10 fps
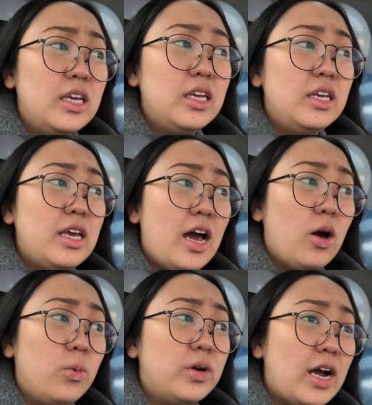
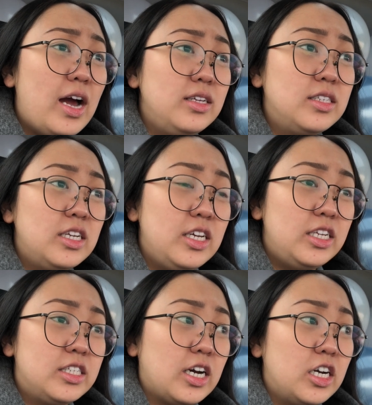Yeah, we're at
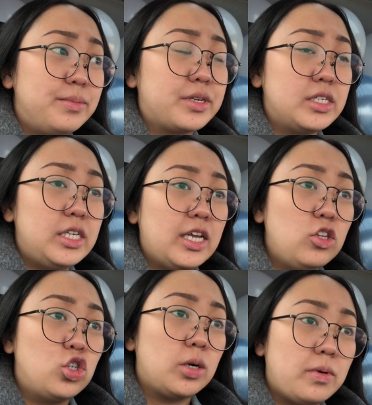Canadian Tire because he had
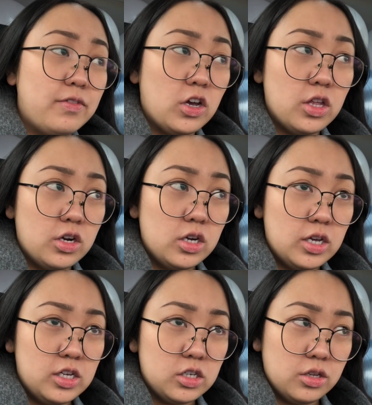to drop off the other
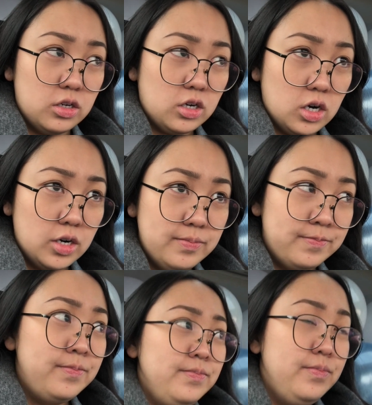his other car
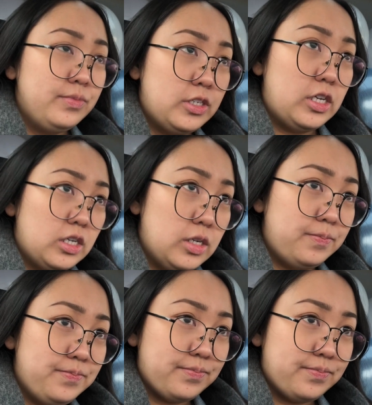to